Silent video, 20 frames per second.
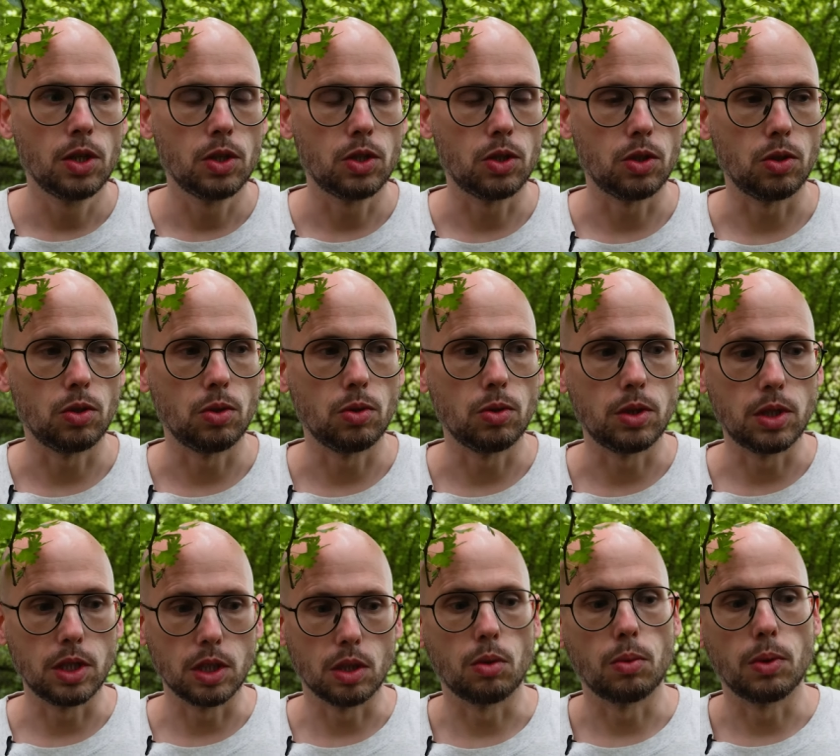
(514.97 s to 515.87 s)
to
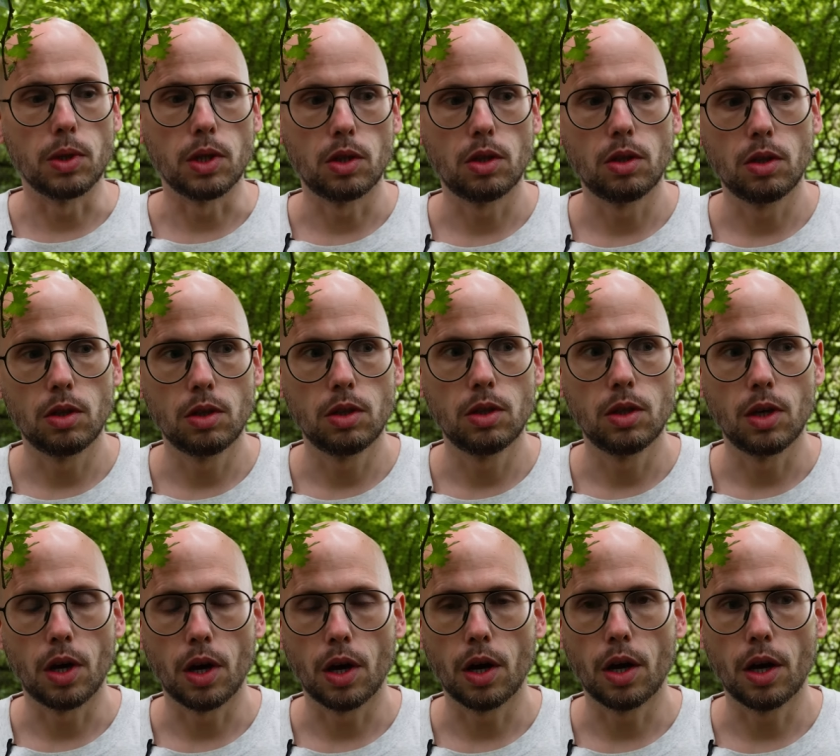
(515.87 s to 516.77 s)
deal with
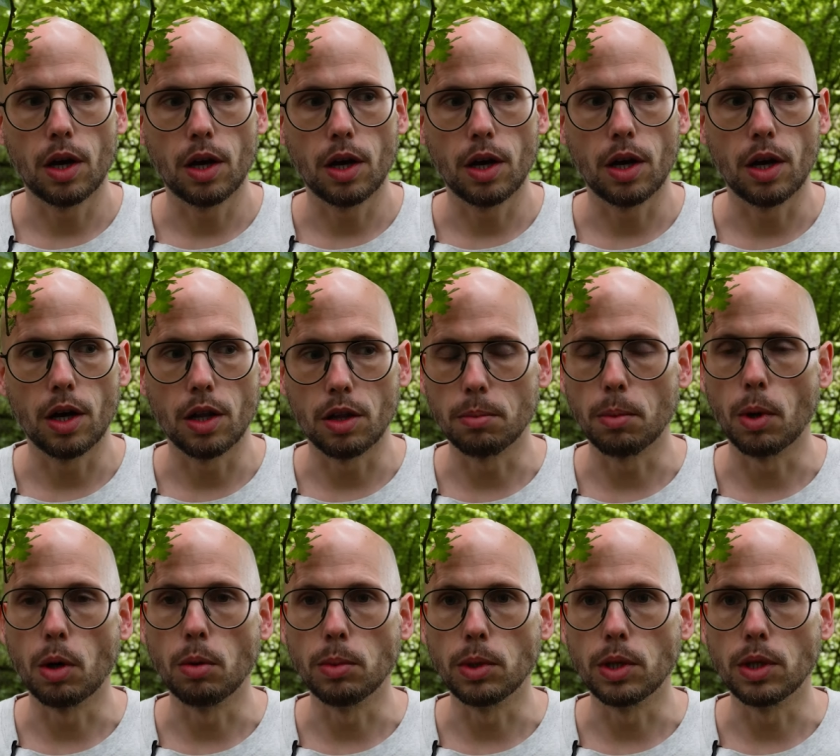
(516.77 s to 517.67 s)
at the
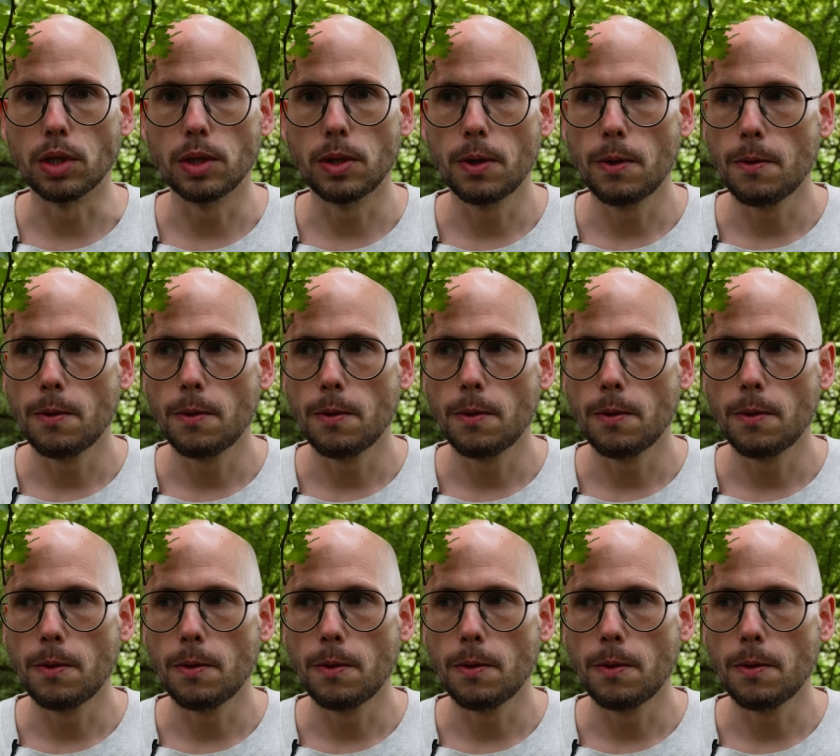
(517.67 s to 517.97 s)
moment.